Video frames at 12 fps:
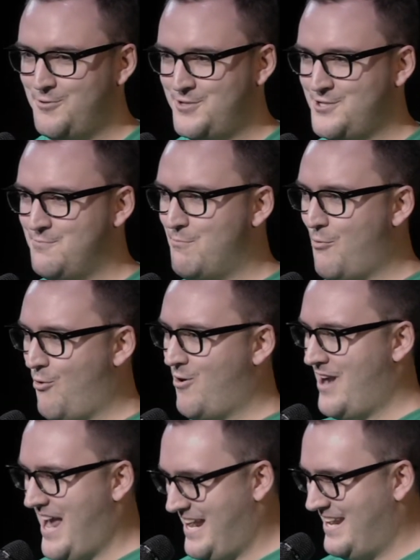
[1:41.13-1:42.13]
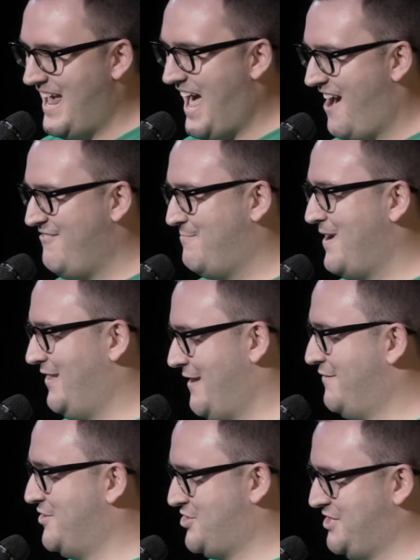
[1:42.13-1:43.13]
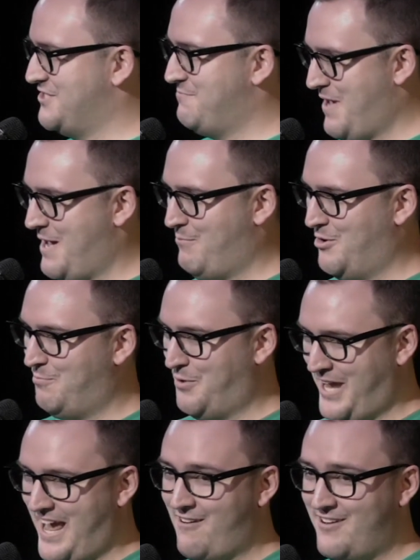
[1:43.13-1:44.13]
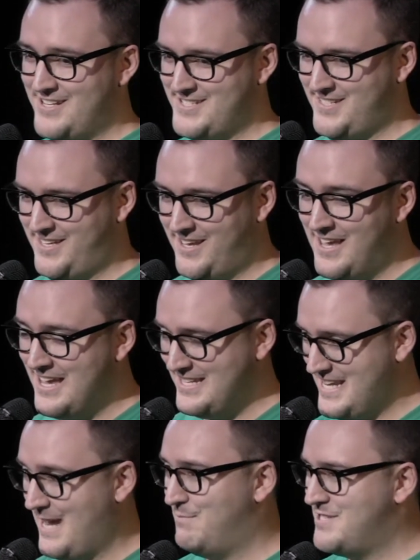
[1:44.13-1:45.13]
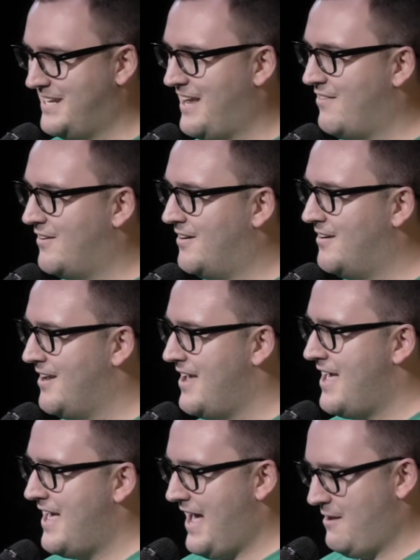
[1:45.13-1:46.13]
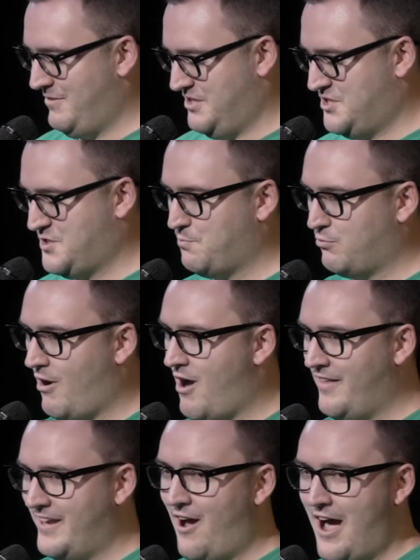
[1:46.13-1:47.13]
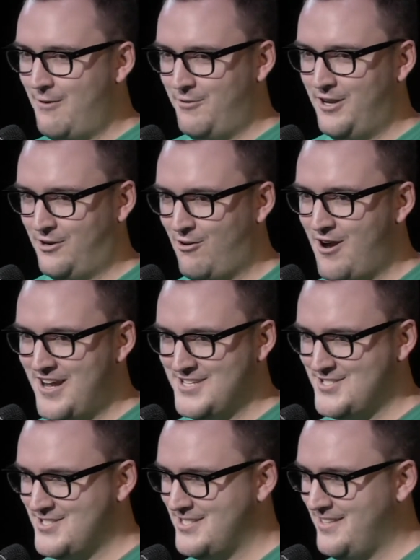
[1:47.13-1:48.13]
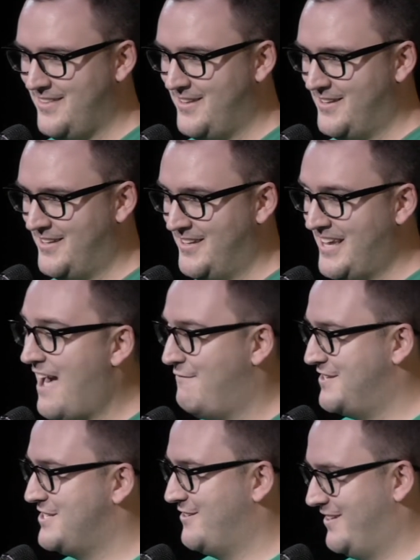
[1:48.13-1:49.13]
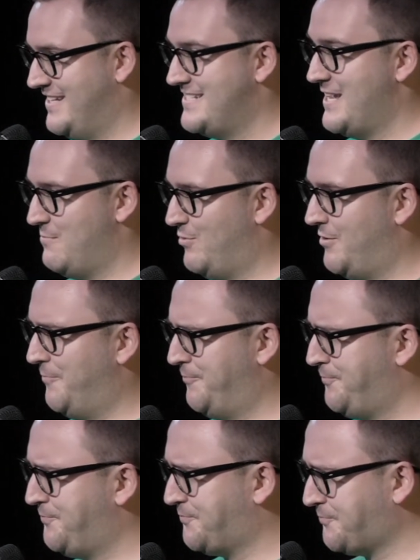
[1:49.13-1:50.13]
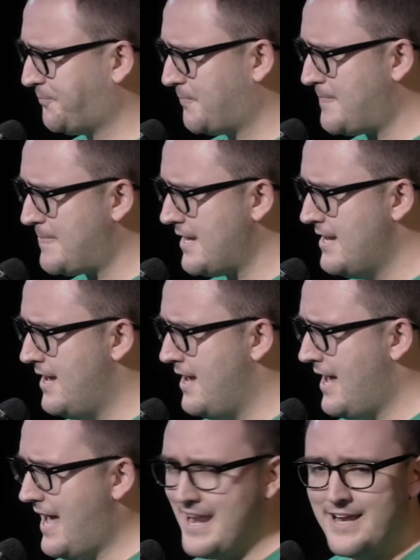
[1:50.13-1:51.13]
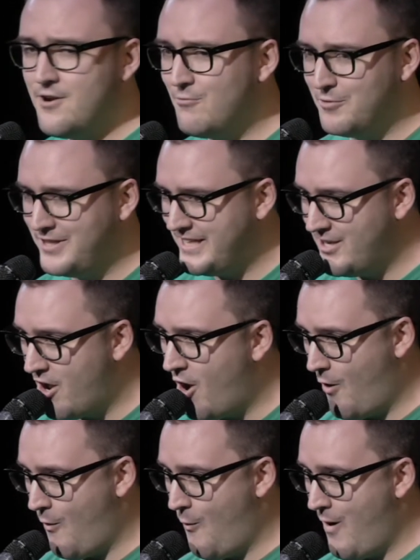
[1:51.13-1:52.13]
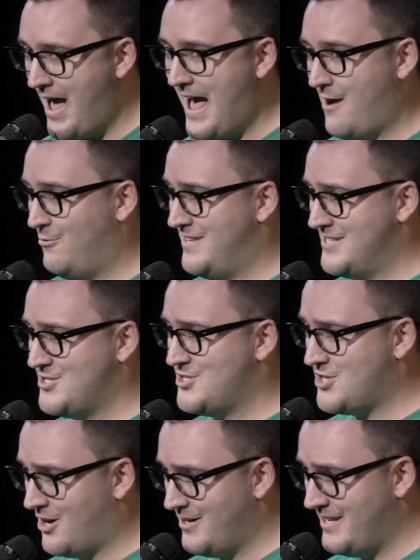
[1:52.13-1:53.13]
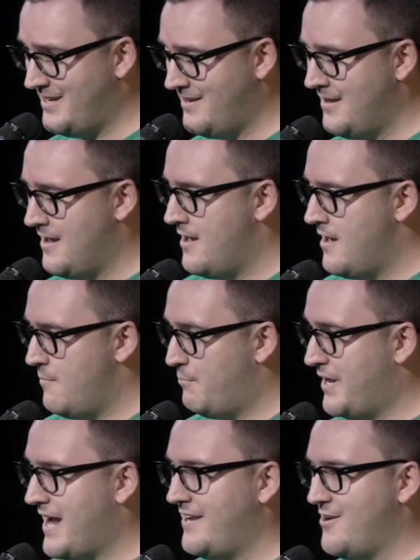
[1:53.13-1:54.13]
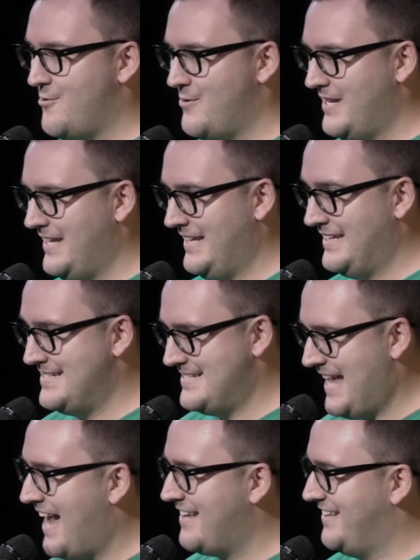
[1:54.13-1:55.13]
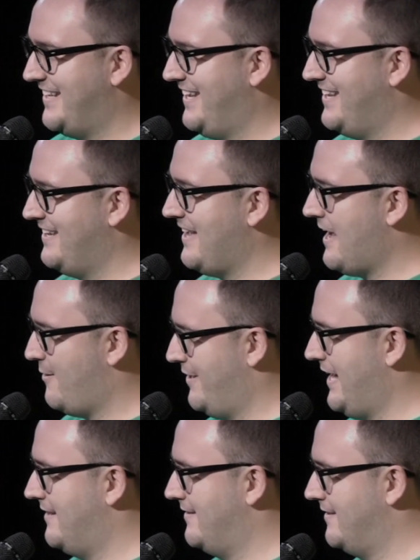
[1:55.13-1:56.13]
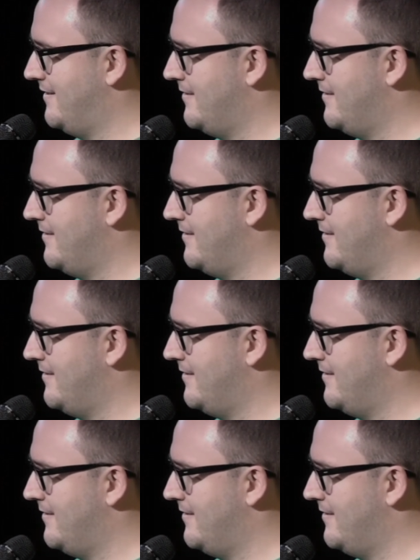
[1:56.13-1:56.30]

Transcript: to more 8.5 by 11 sheets of paper, precariously taped together. And we'd sprawl it out across the cafeteria table. And I don't really know how this started, but I know exactly how it ended.